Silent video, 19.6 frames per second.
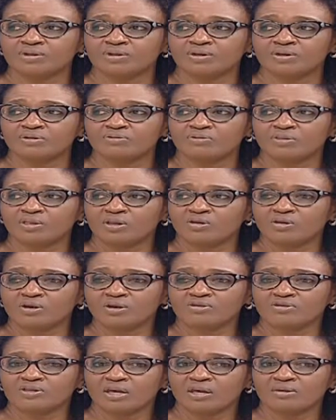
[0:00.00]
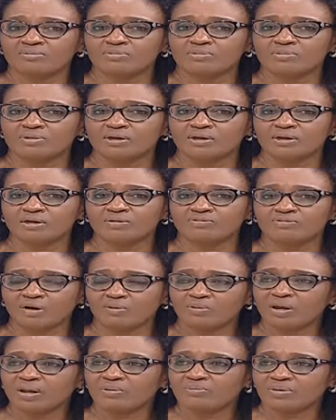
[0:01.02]
for the longest time, if I
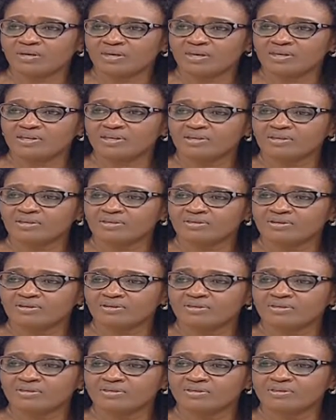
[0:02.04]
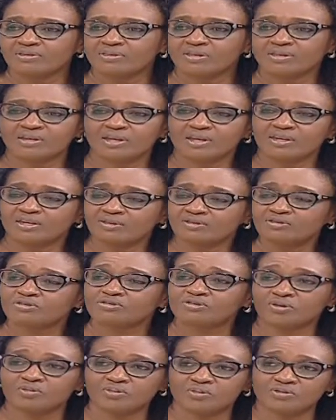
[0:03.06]
want to be Kenyan, then I need to
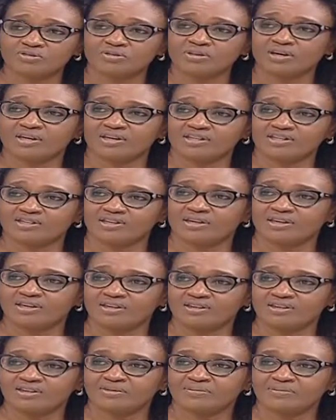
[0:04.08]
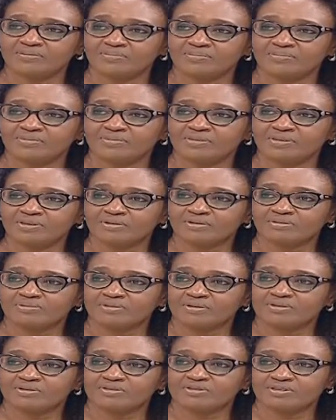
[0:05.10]
stop using an Italian name
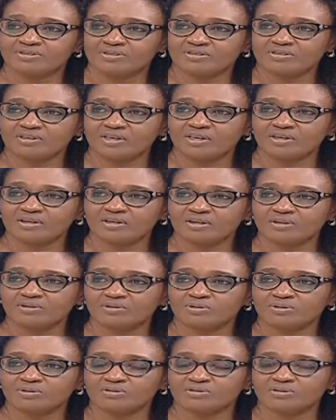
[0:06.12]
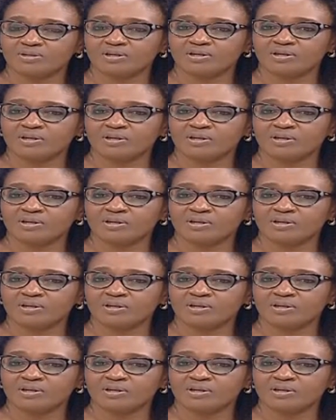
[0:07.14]
because this is Kenyan, you understand?